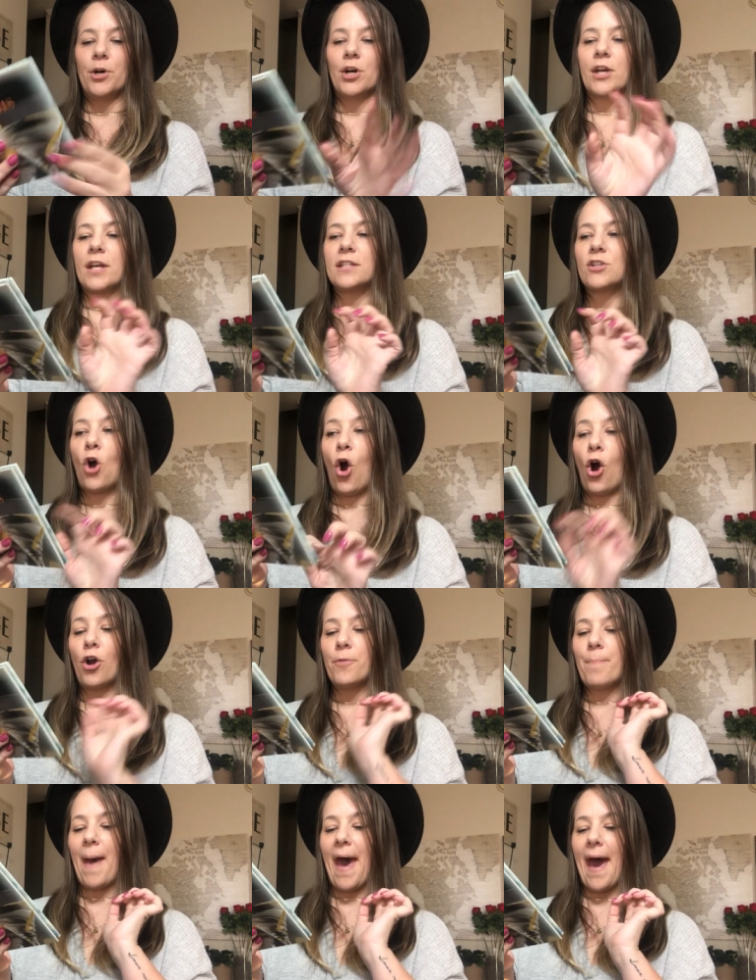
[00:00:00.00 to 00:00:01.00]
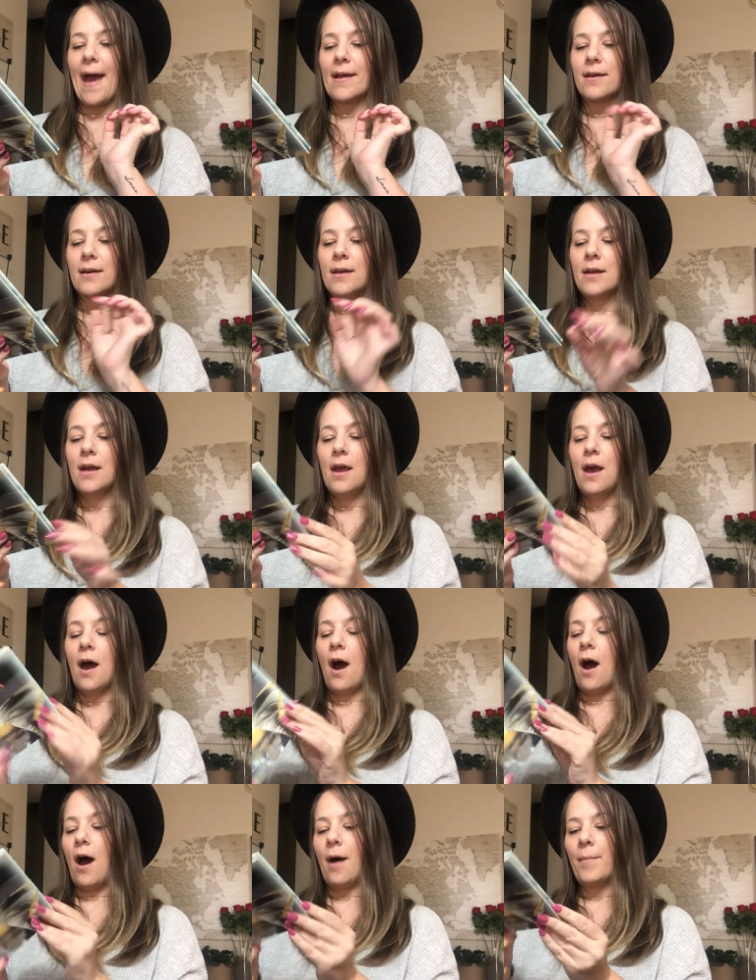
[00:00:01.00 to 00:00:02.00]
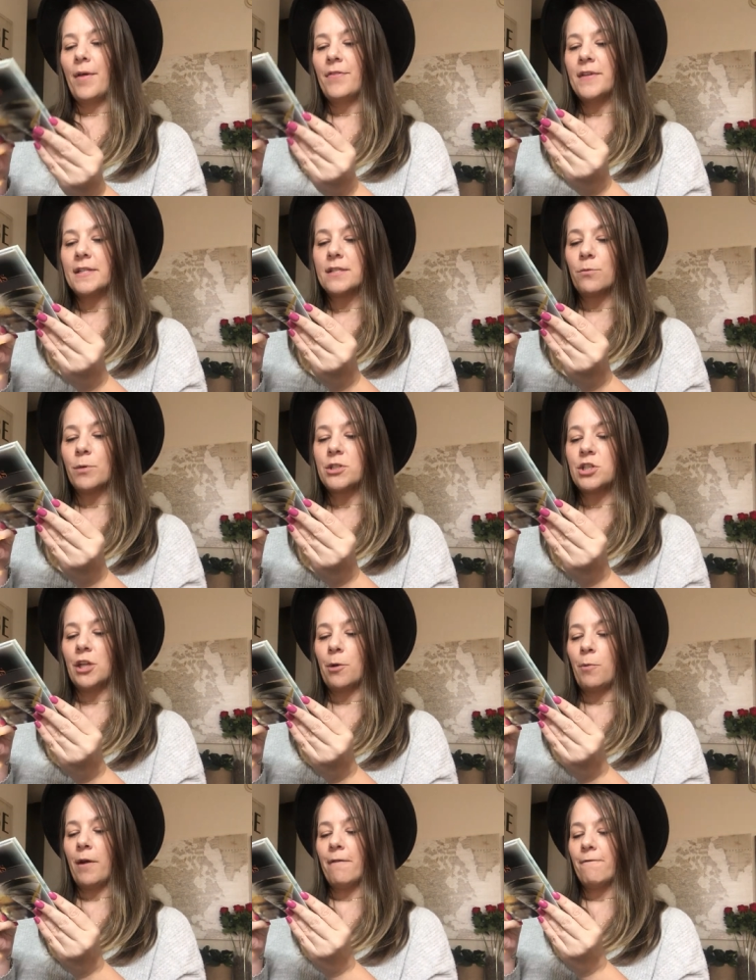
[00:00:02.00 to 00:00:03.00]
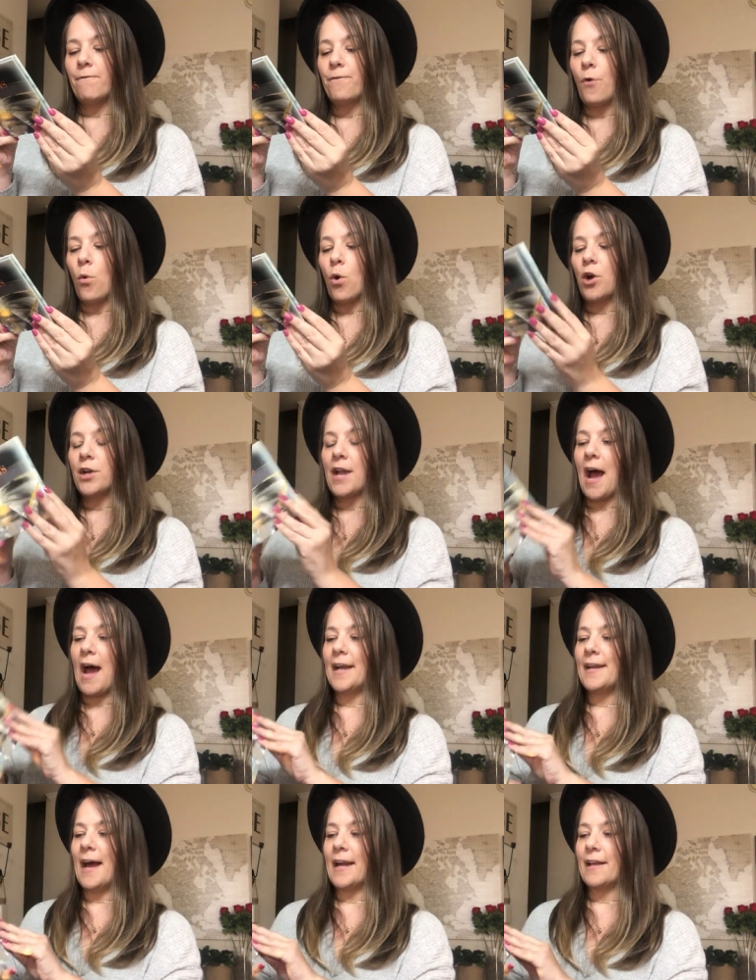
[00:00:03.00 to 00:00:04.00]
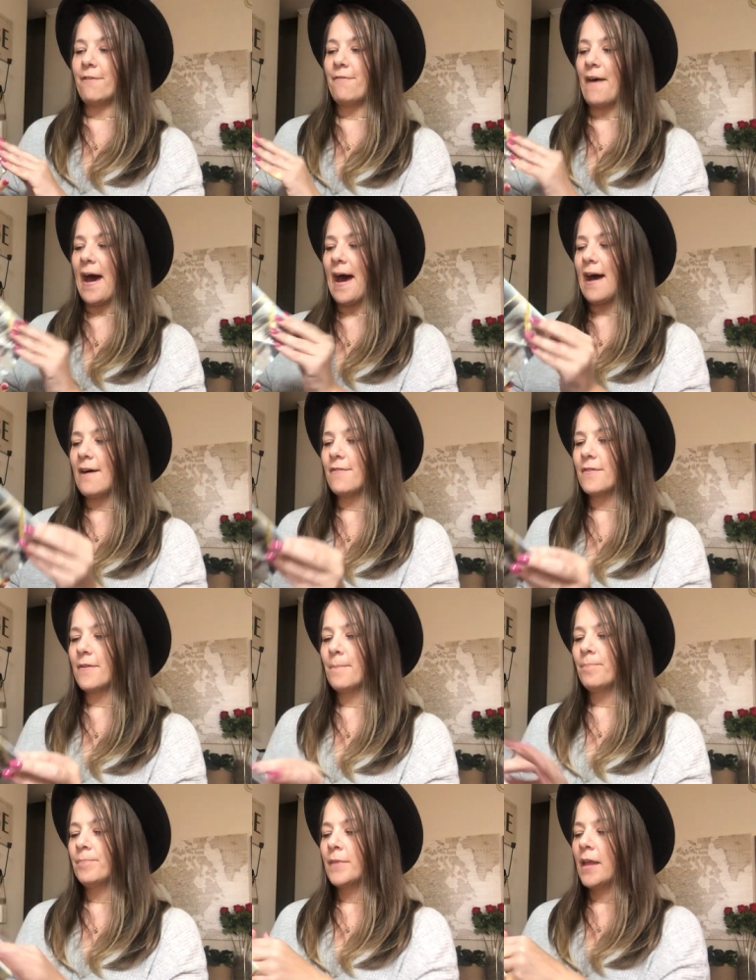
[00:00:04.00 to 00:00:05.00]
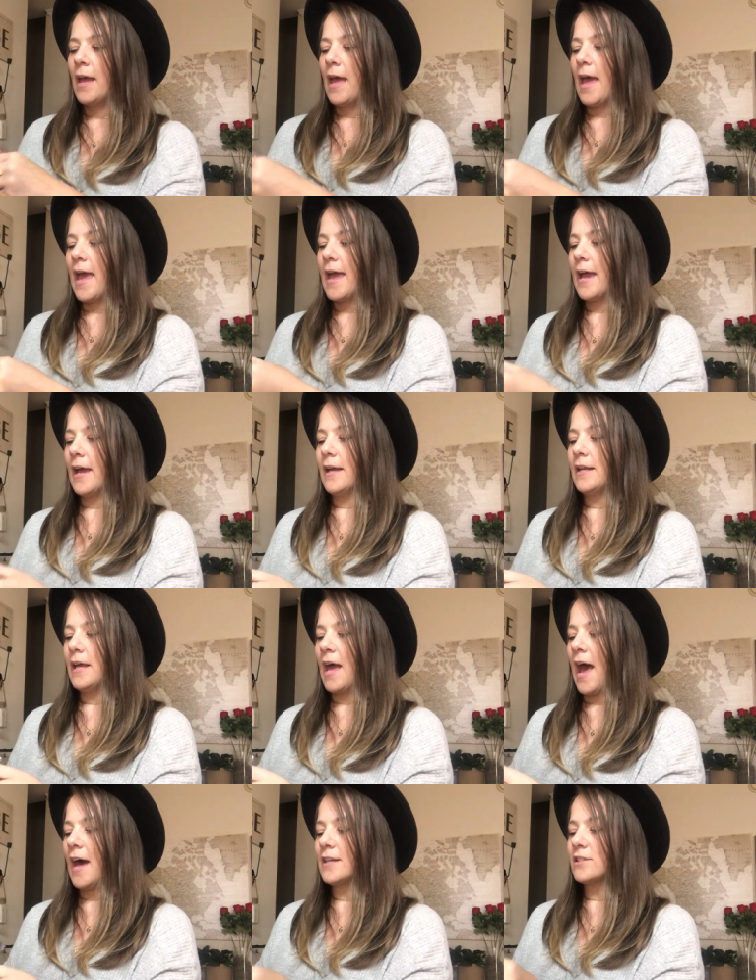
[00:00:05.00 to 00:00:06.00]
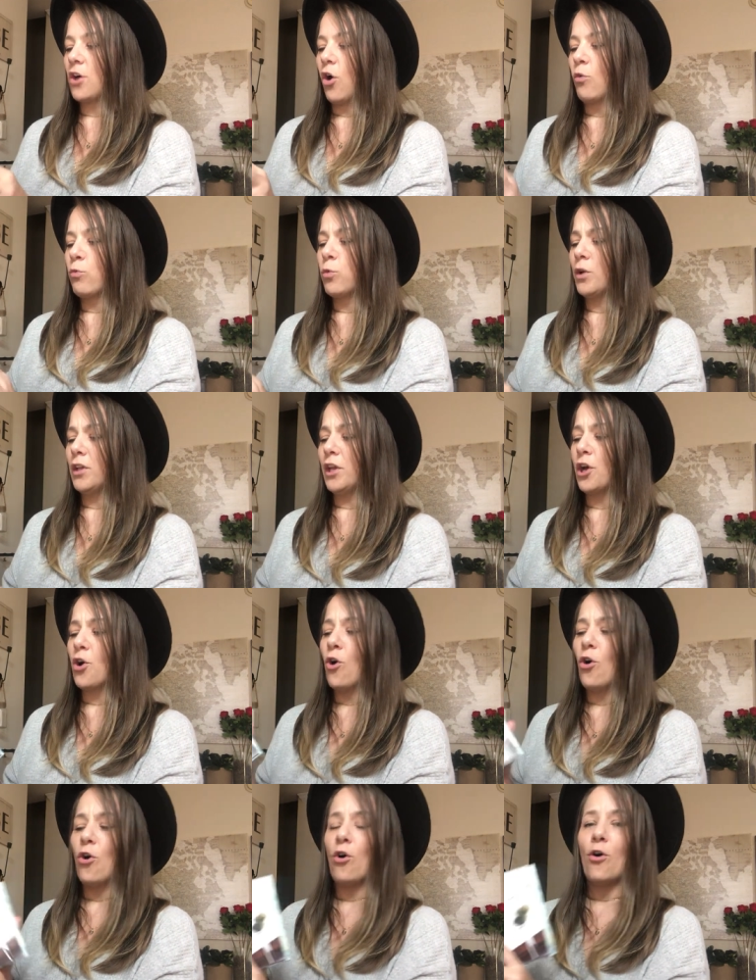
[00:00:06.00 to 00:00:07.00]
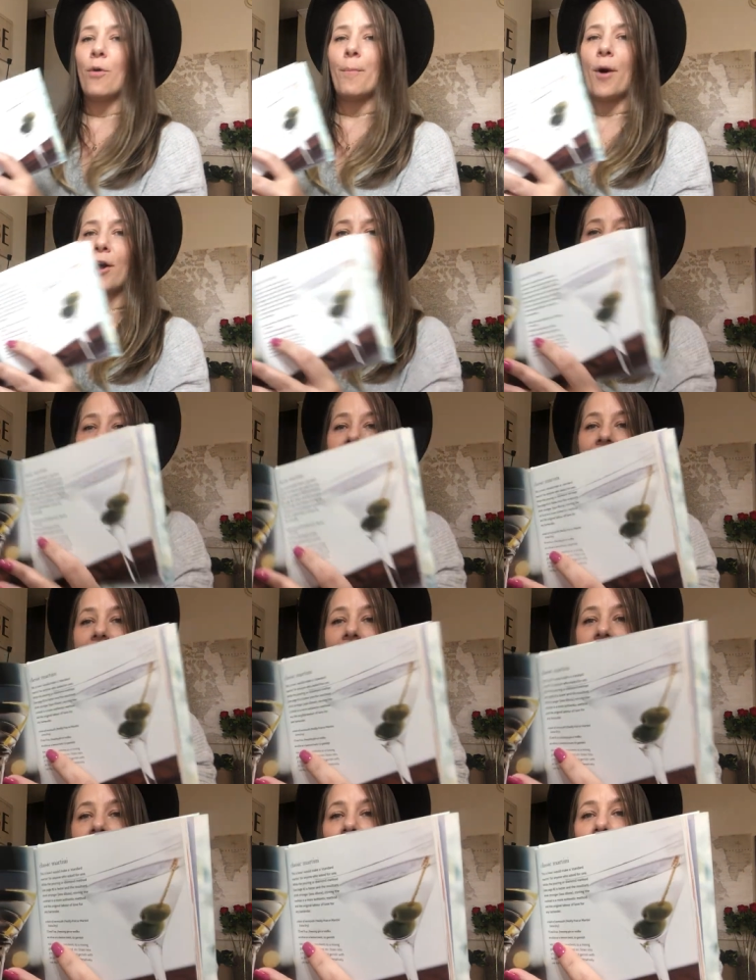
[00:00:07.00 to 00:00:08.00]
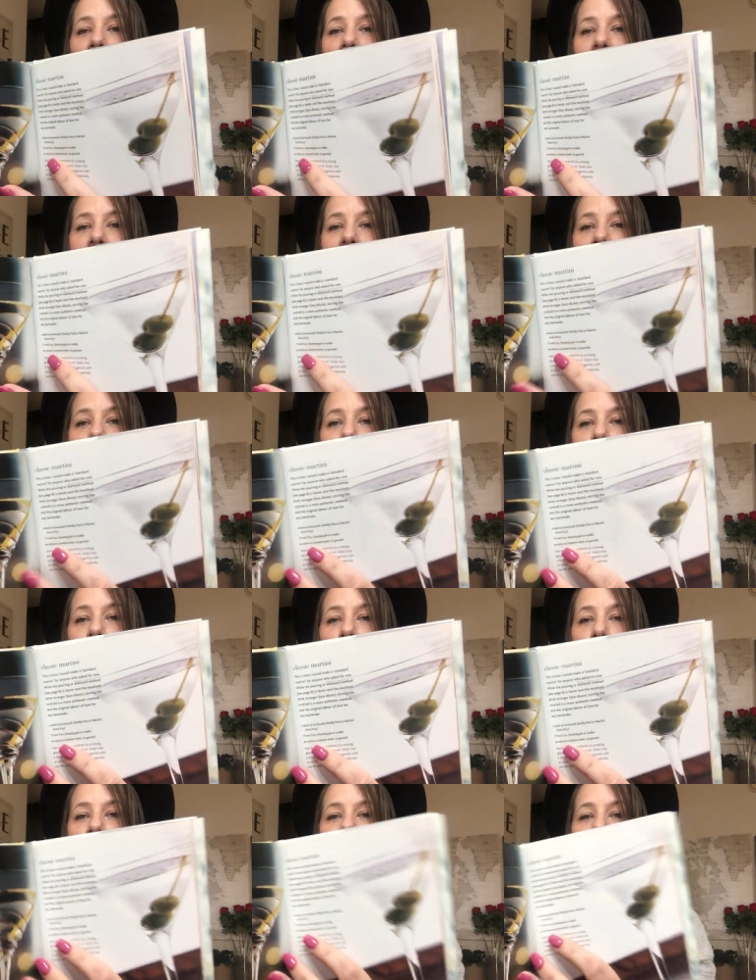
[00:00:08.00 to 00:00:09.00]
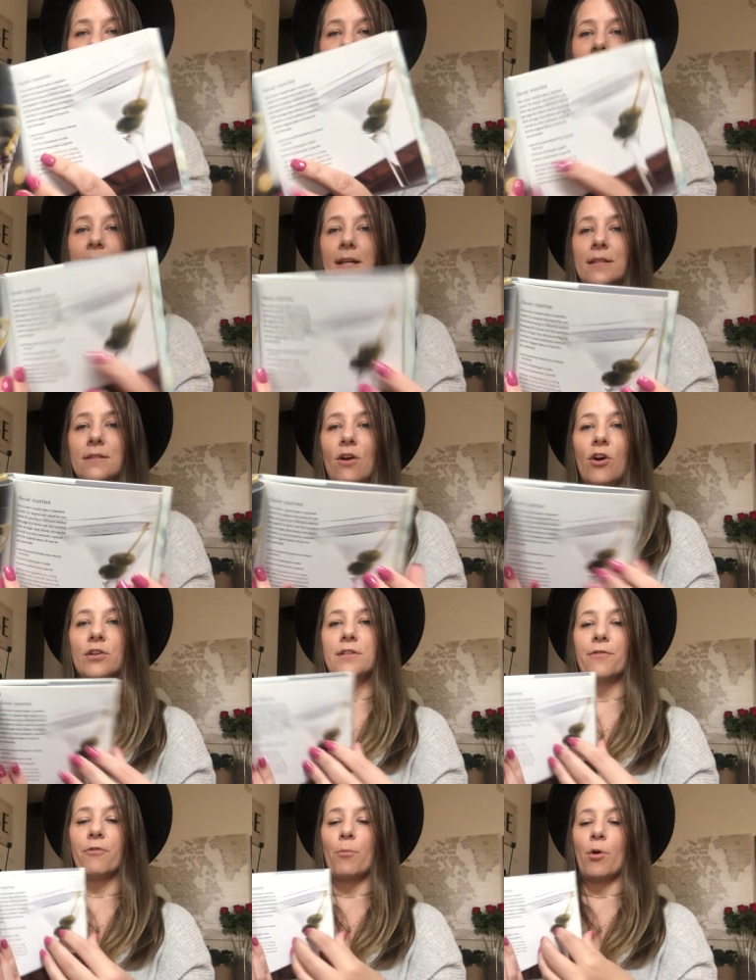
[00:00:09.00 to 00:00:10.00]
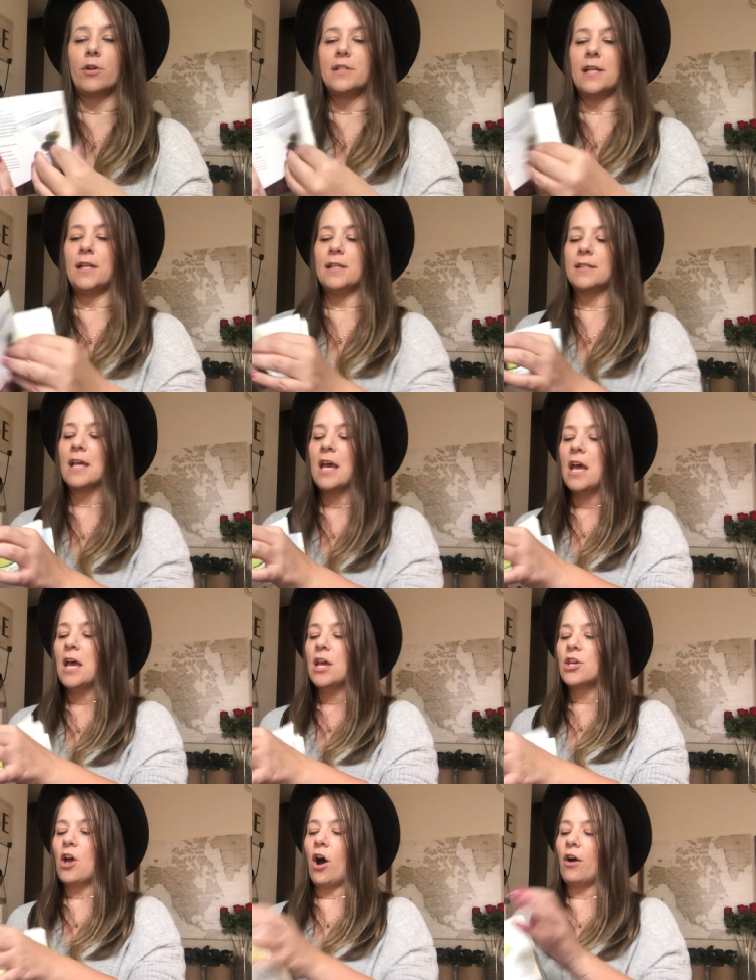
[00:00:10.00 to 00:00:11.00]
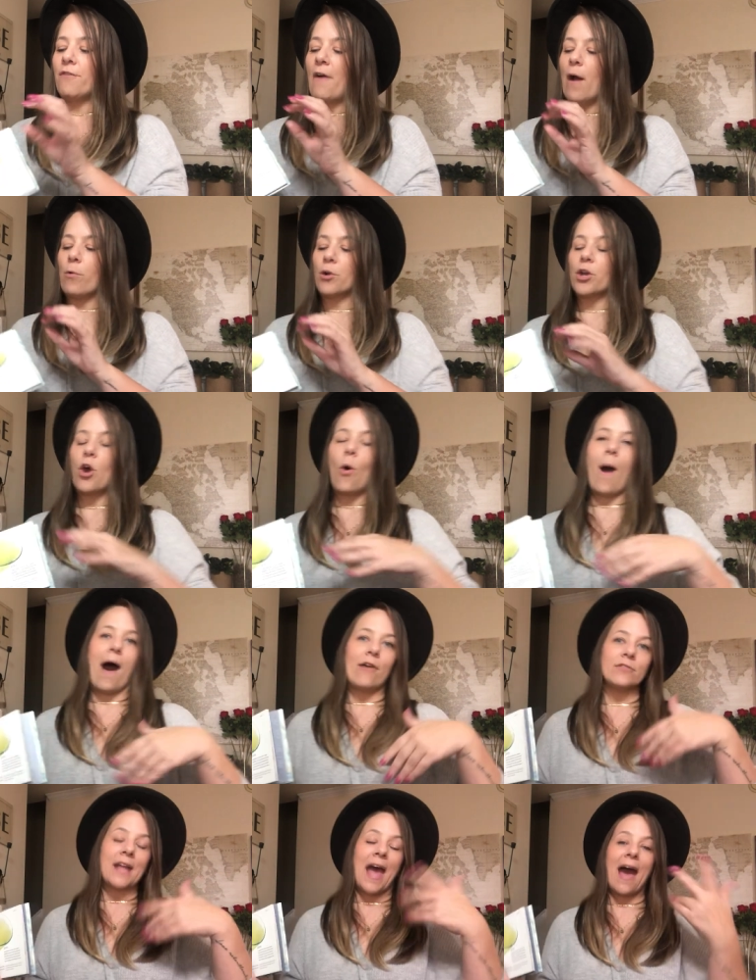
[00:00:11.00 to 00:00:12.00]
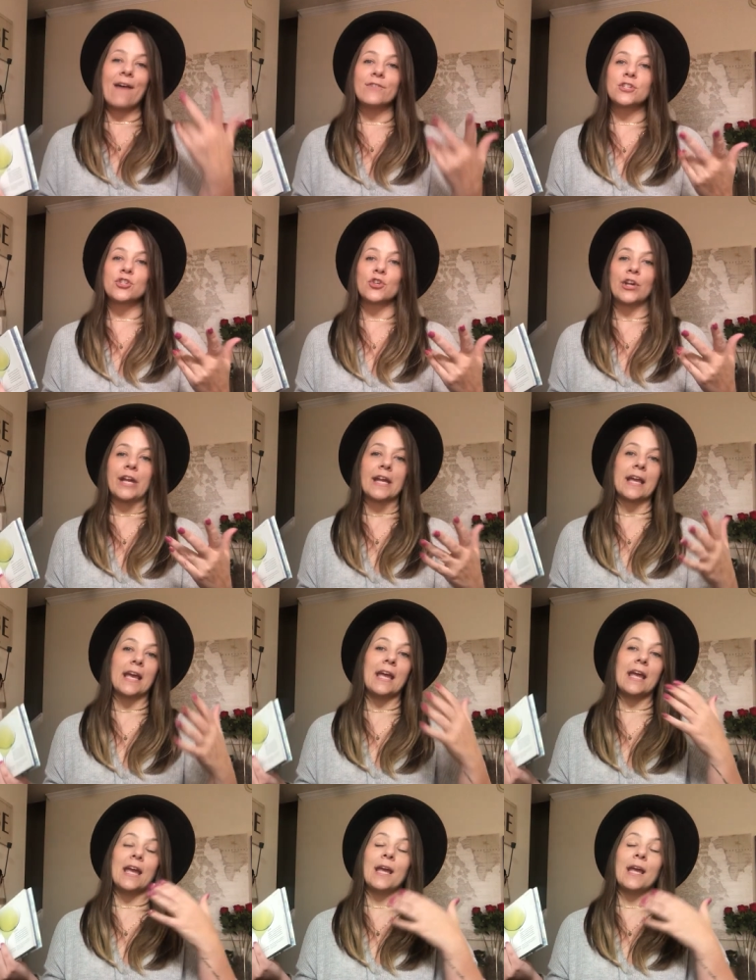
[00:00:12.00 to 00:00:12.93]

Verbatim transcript: book. It's hardback. Um, this originally went for $9.95. And it has really cool martinis on here with recipes on different martinis. Y'all, if I were to go out and have a drink